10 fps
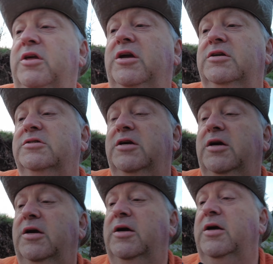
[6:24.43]
these,
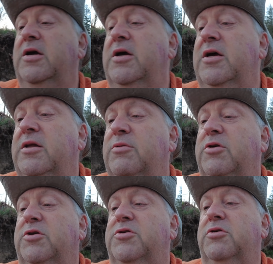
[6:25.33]
and we're
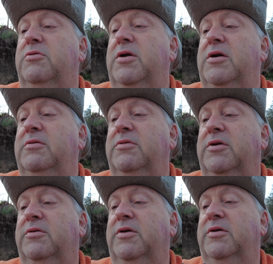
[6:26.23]
going to turn around
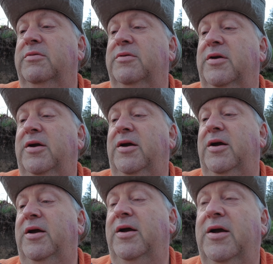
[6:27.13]
and
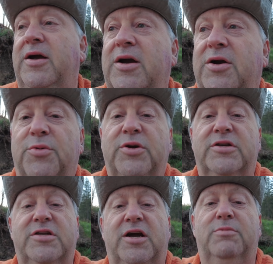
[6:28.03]

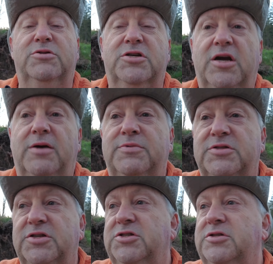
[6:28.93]
reestablish a
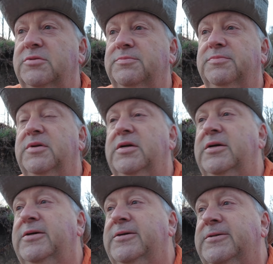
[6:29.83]
composition.
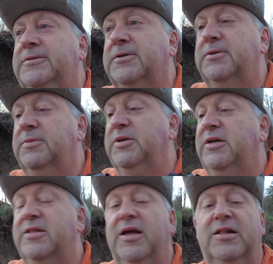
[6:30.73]
So let me
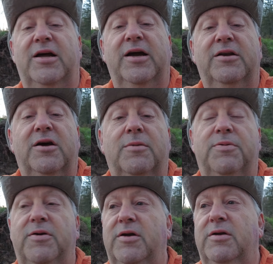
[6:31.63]
get that lined up,
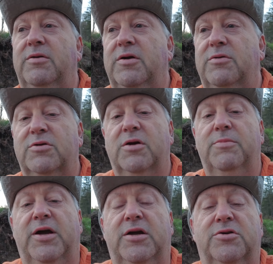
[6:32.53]
and we'll come
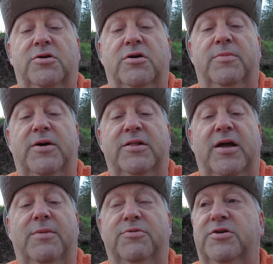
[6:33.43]
back and talk about
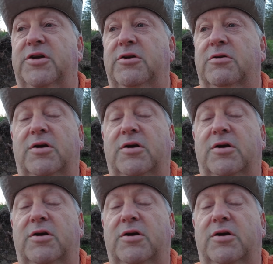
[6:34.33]
that particular